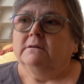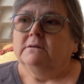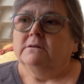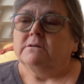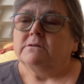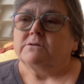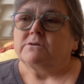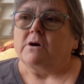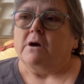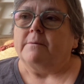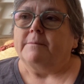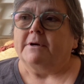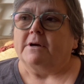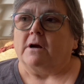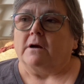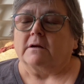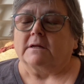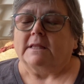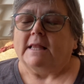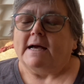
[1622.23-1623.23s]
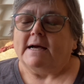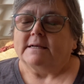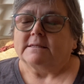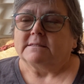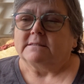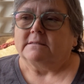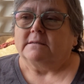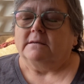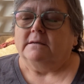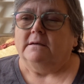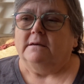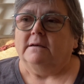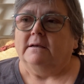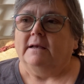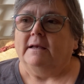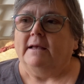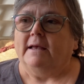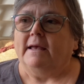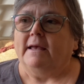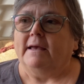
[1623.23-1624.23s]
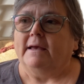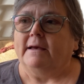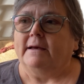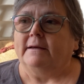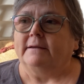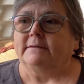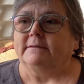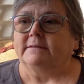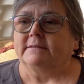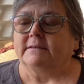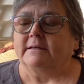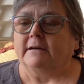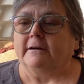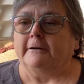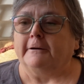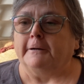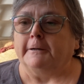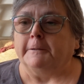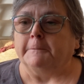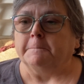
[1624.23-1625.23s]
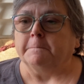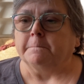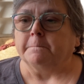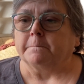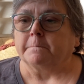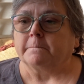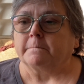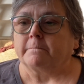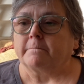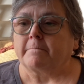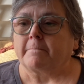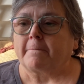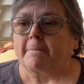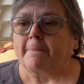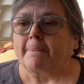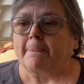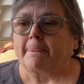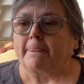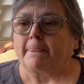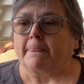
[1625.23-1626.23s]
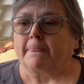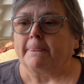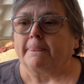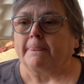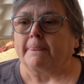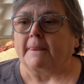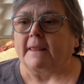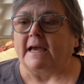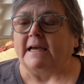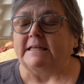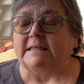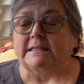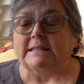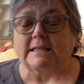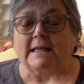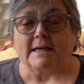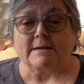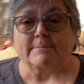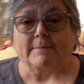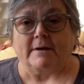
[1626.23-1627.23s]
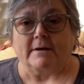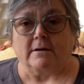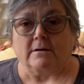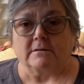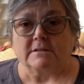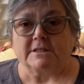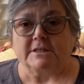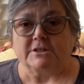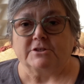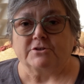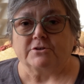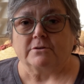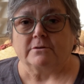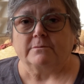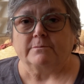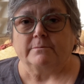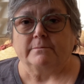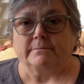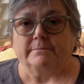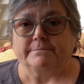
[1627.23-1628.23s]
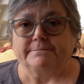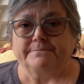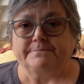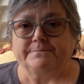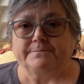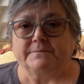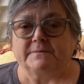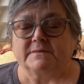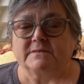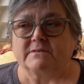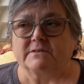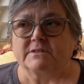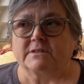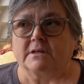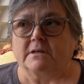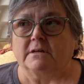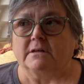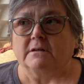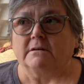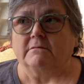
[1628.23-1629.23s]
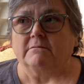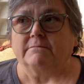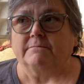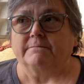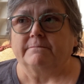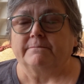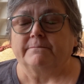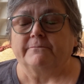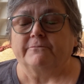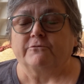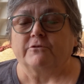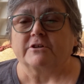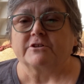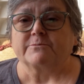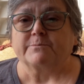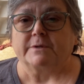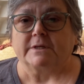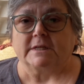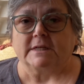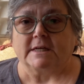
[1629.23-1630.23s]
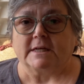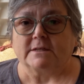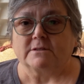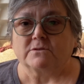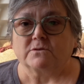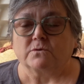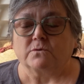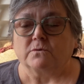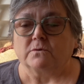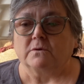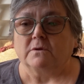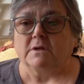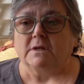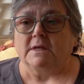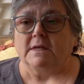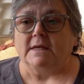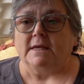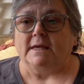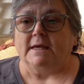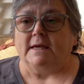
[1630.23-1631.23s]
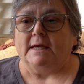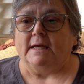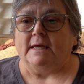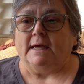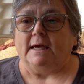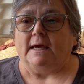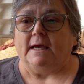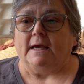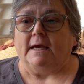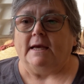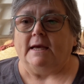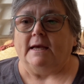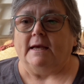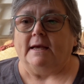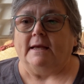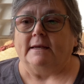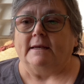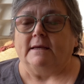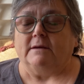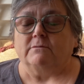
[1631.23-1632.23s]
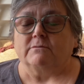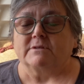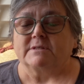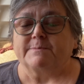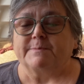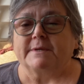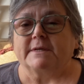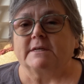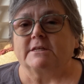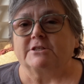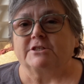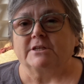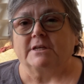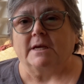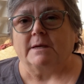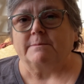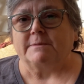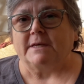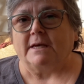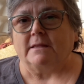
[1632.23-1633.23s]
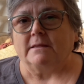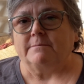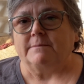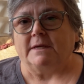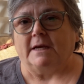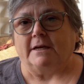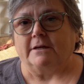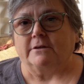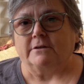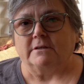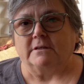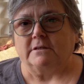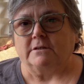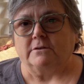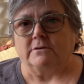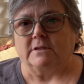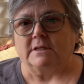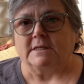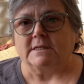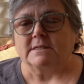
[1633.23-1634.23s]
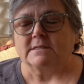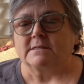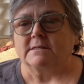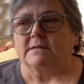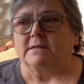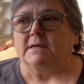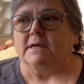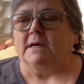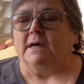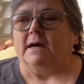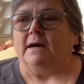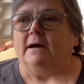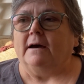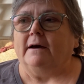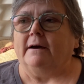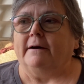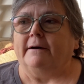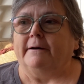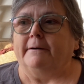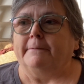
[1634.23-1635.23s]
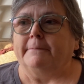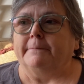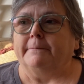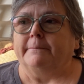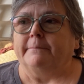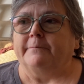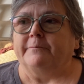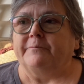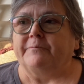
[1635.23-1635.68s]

So I'm in art class, and um, I didn't like my art teacher. It was a freshman in high school, and it was because she kept telling me I couldn't do things. Um,